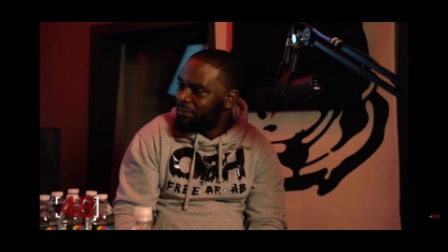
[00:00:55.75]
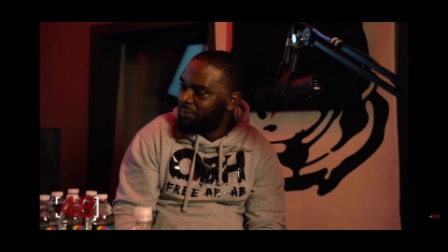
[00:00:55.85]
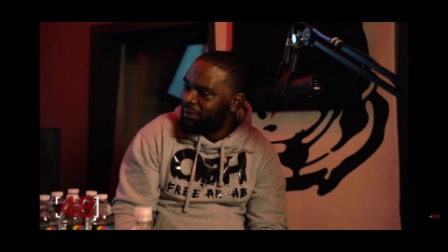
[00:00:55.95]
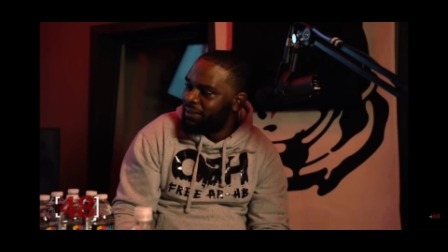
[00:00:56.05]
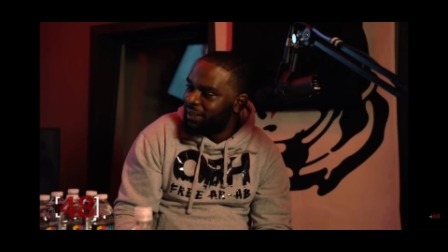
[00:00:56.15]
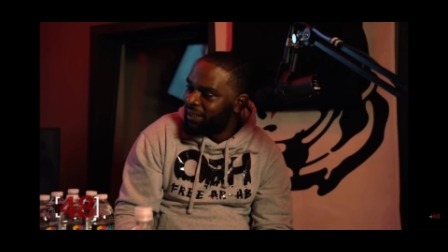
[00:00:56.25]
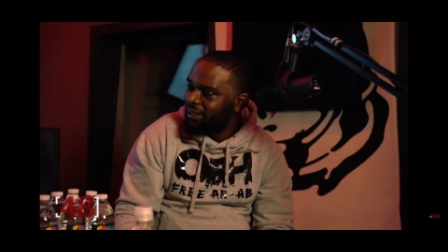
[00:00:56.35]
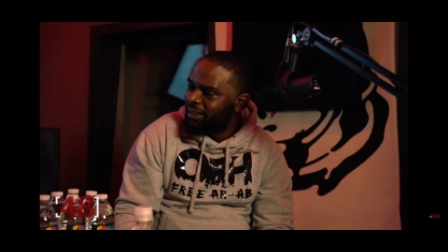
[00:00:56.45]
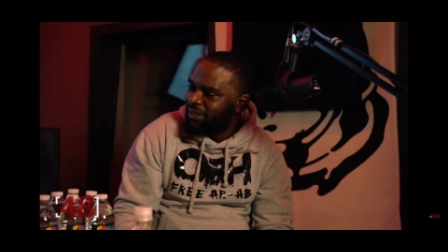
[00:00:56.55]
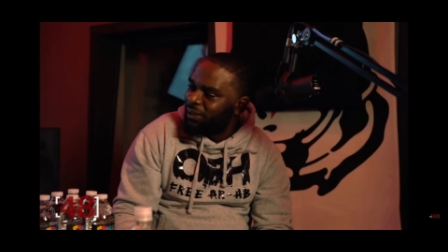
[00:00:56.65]
Mm.
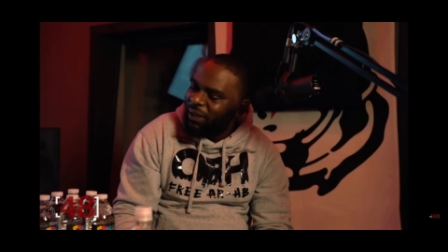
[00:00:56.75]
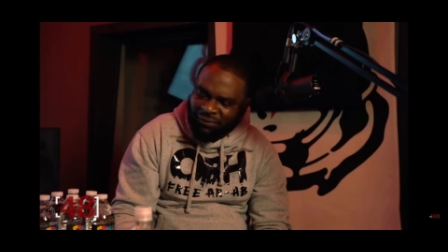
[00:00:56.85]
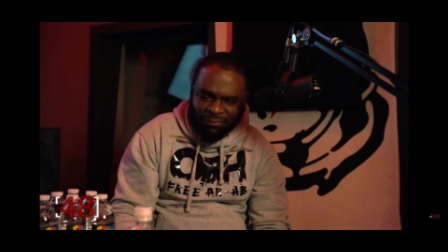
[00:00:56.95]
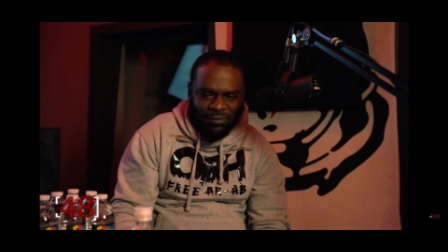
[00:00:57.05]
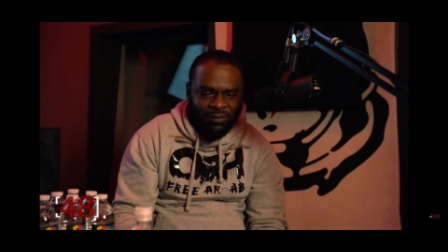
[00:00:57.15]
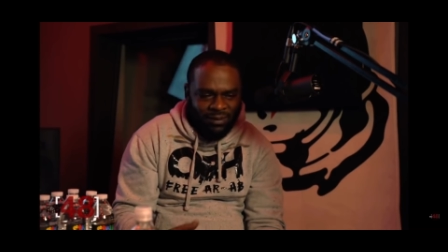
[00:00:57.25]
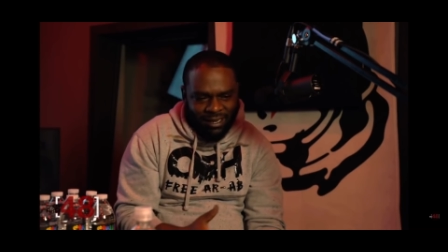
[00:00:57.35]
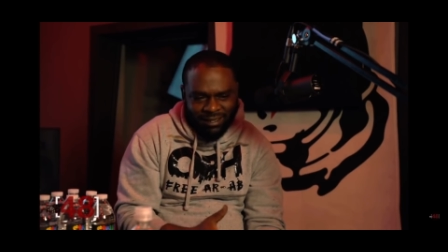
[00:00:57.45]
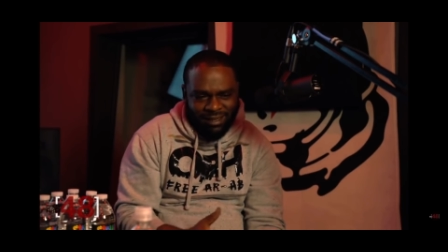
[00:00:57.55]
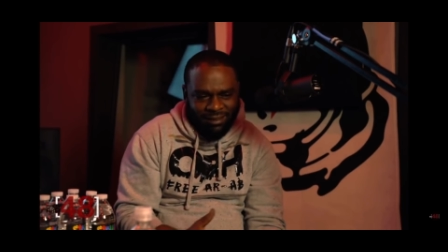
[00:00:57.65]
So I felt
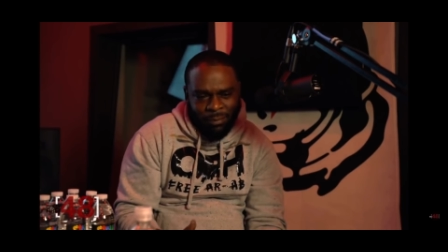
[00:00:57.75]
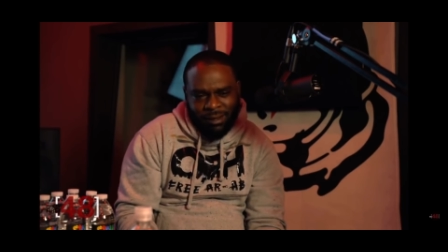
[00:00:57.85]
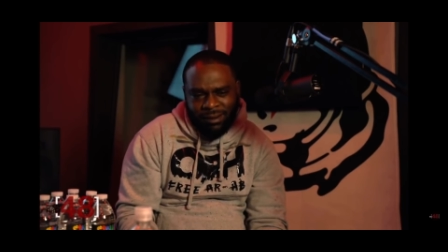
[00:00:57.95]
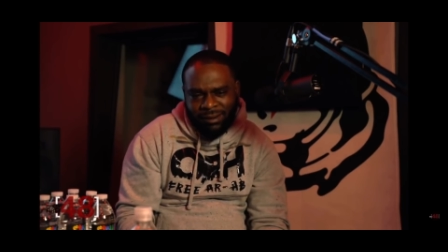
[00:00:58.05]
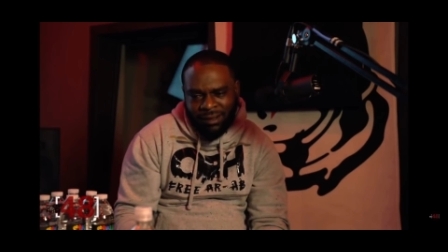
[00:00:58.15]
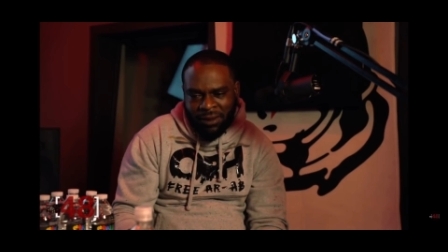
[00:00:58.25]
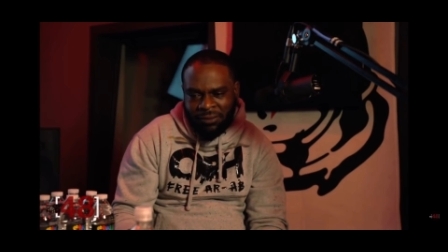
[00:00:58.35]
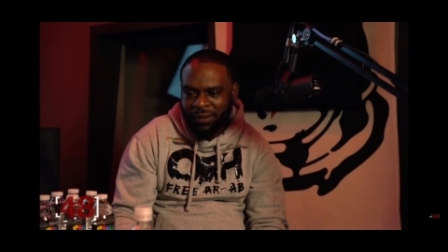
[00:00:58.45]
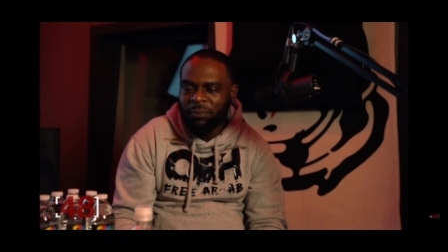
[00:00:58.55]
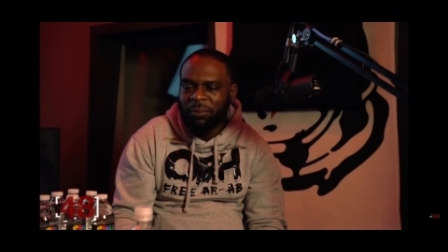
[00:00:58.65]
like that's better than life.
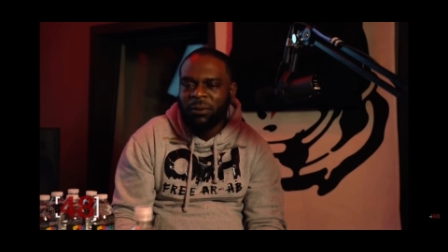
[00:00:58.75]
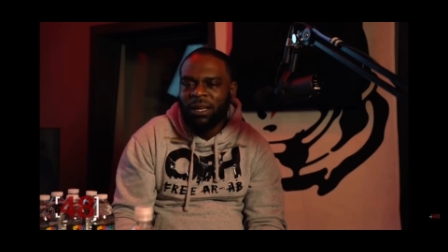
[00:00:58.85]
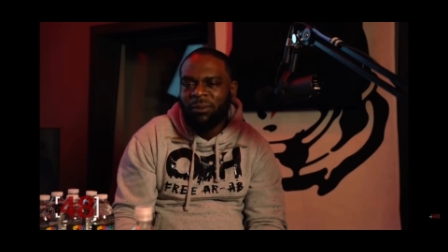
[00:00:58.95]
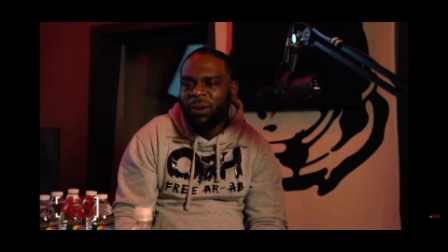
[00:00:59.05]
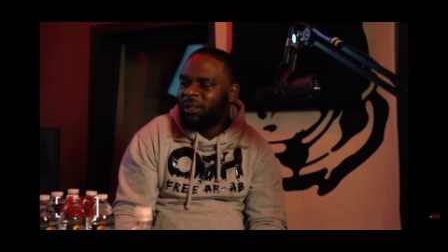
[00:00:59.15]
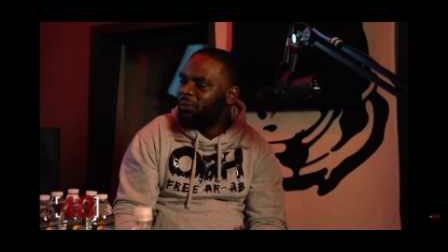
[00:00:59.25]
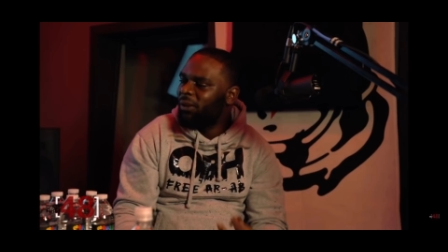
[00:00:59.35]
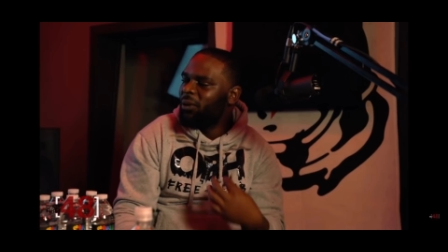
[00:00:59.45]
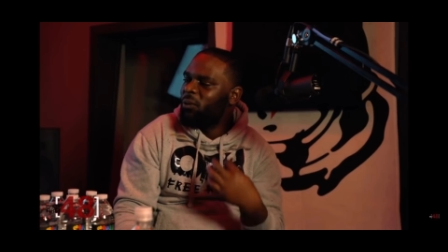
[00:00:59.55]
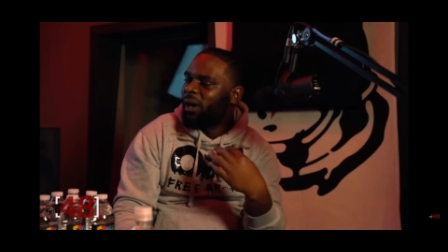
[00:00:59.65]
I mean, we wasn't
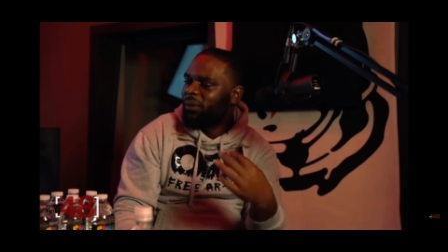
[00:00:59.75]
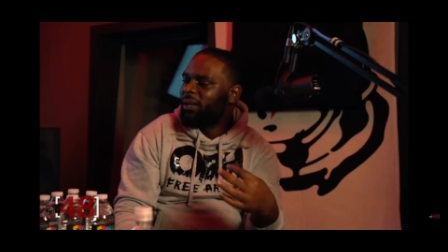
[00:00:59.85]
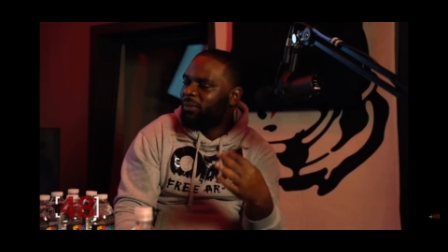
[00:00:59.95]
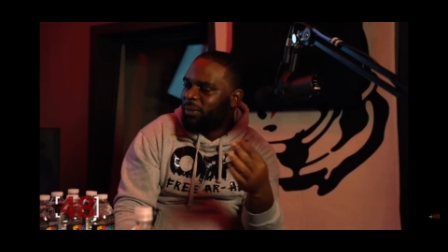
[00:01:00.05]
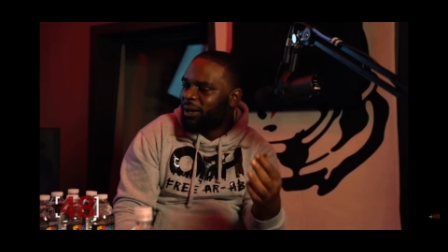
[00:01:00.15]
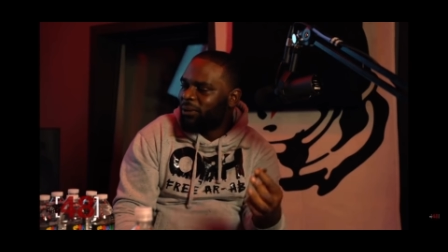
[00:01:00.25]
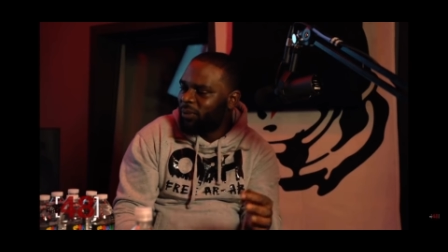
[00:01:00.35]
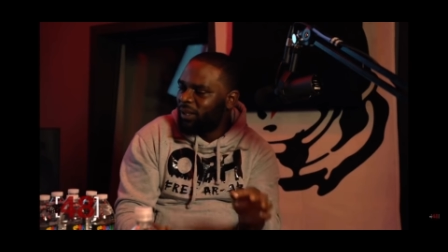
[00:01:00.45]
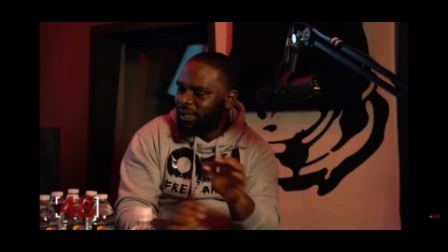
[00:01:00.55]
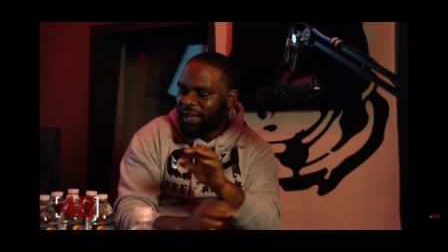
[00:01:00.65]
really worried about
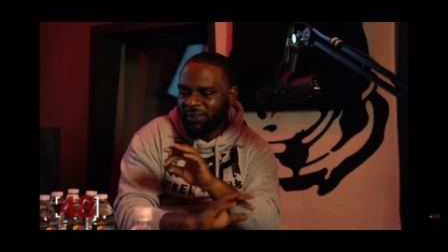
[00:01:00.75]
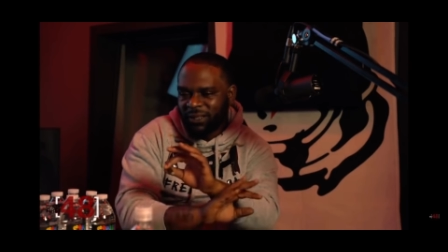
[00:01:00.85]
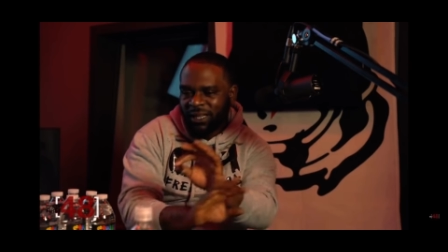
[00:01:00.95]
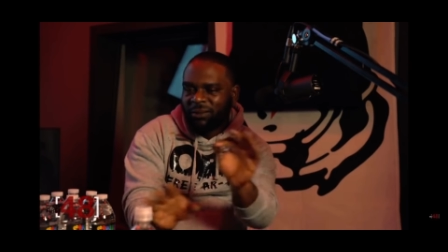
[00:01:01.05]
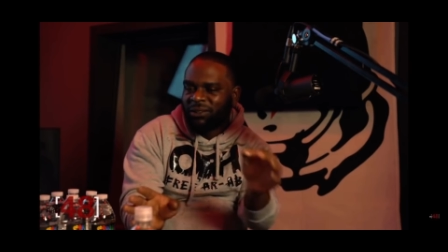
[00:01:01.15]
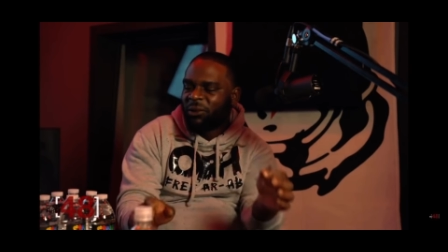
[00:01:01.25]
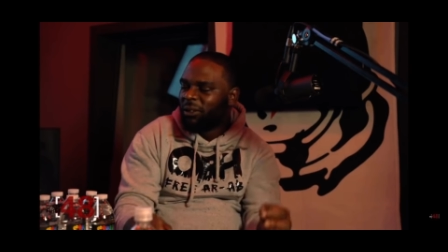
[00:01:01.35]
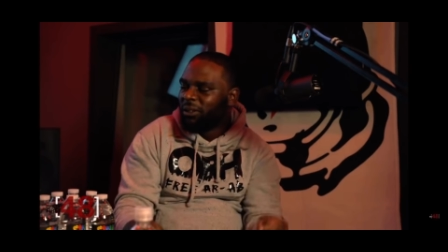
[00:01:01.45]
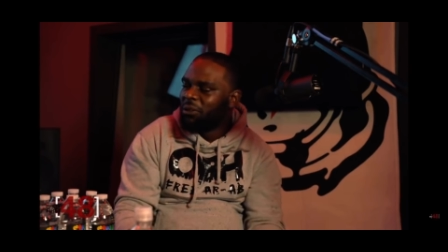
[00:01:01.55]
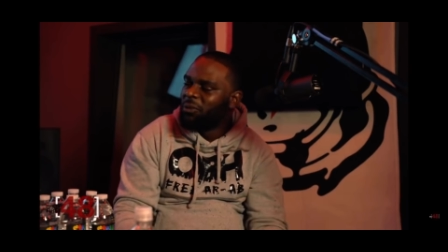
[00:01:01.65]
whatever they was going
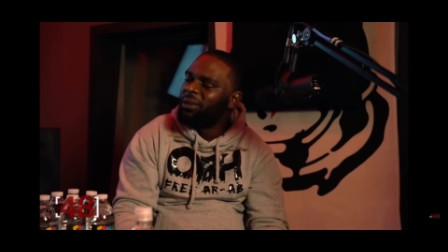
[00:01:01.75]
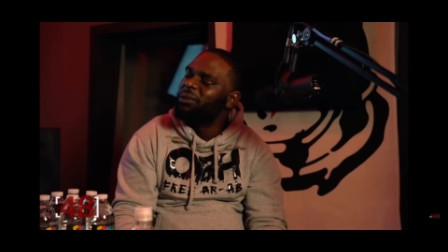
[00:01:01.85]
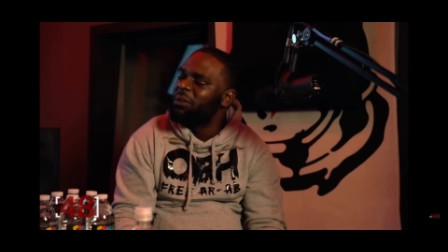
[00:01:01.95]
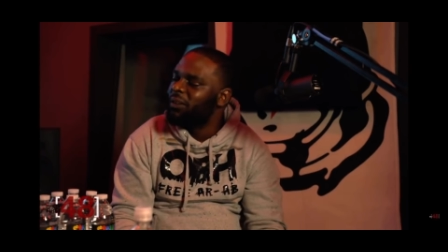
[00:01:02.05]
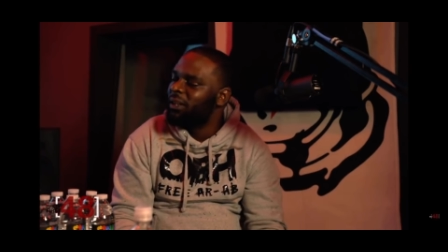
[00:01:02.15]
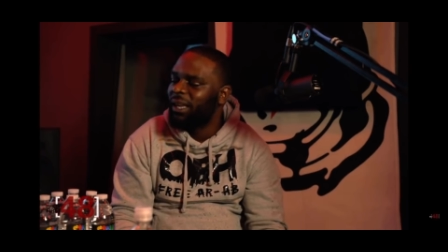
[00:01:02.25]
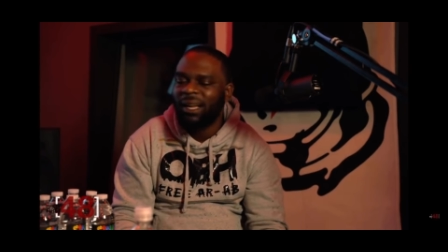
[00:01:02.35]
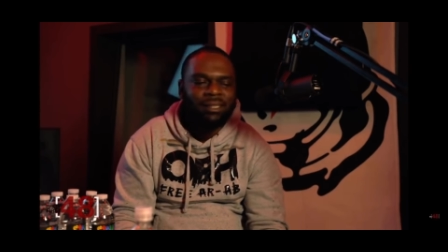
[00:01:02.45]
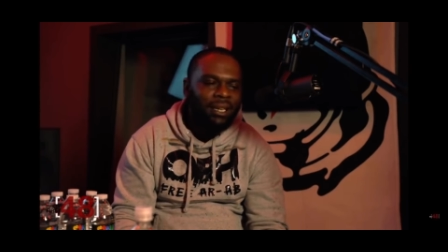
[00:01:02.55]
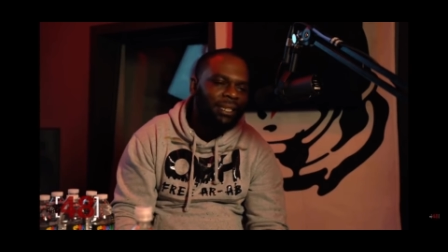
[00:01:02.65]
to do. Once we
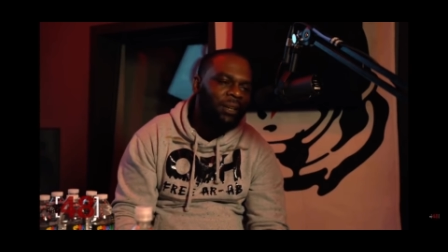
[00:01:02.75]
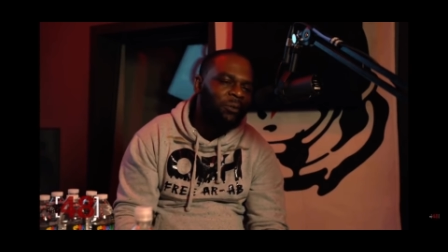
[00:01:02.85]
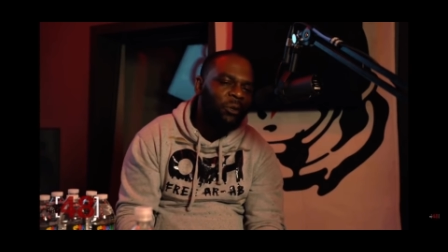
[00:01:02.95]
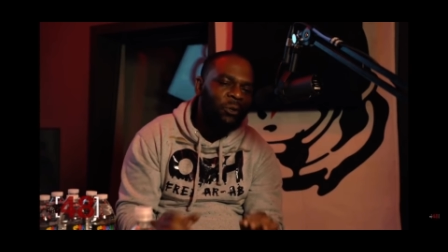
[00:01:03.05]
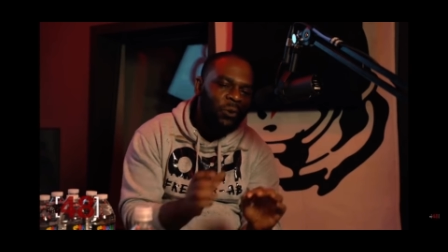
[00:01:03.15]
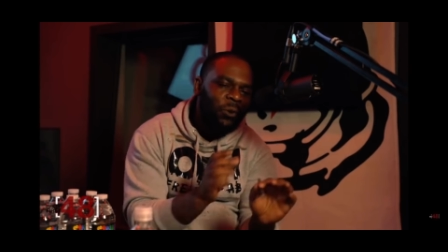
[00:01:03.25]
realized like they was going to